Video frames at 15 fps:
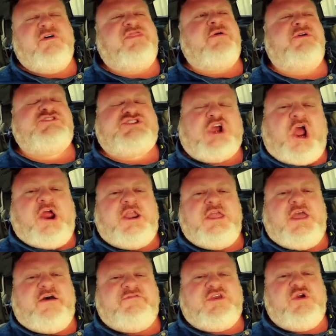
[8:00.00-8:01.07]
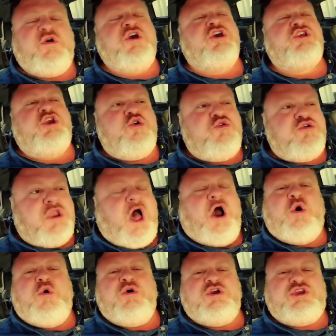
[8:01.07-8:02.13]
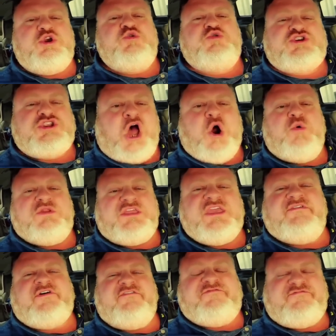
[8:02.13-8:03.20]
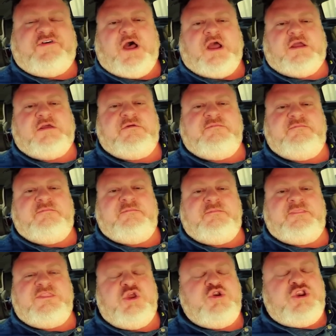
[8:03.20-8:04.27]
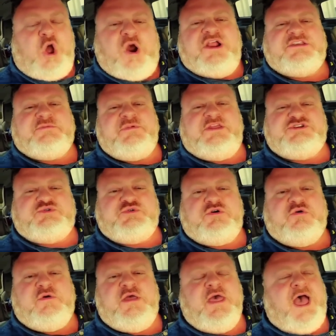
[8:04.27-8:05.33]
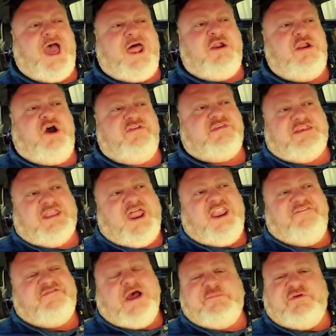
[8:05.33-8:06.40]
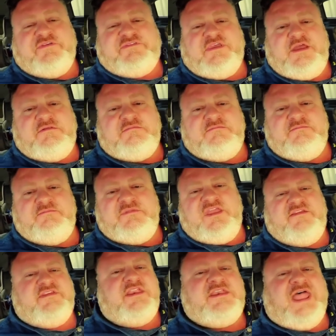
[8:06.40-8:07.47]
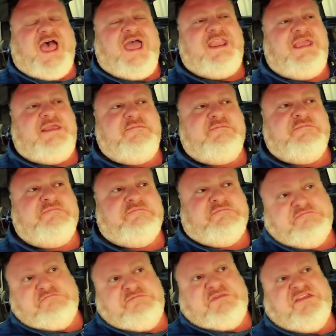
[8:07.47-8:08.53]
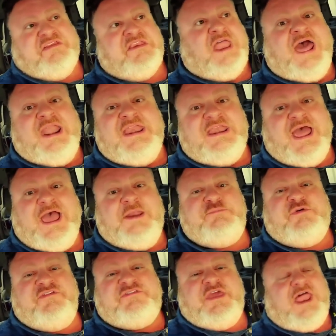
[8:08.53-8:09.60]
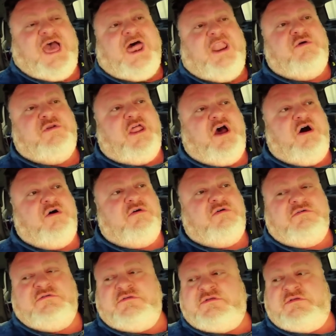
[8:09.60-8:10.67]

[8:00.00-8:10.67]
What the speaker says: But the majority of you, you know you don't give a fuck. You know it to be true. I don't know, is it 95%? Is it 90? Is it 99%? I don't know.